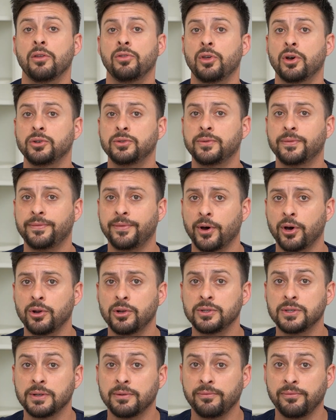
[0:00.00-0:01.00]
those
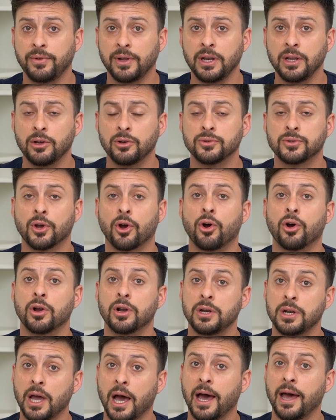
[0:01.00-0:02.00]
photos and videos
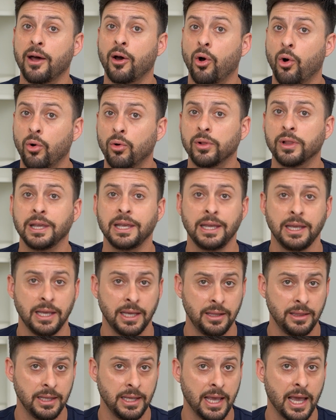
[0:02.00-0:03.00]
are not only
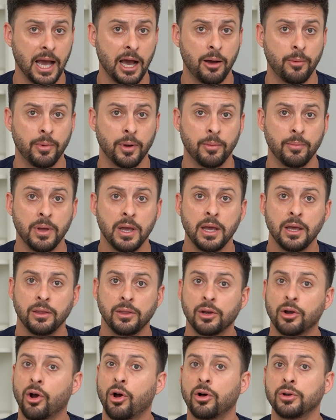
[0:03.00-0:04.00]
in the album,
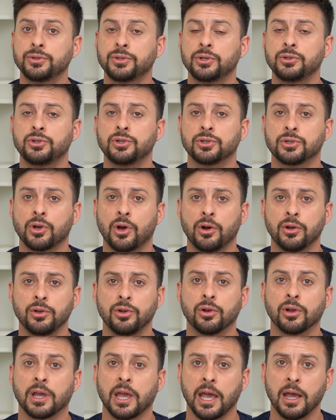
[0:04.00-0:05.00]
they're also just on
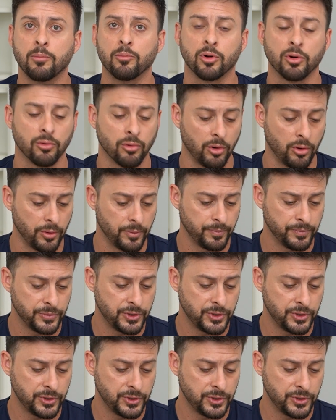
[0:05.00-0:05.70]
your camera roll.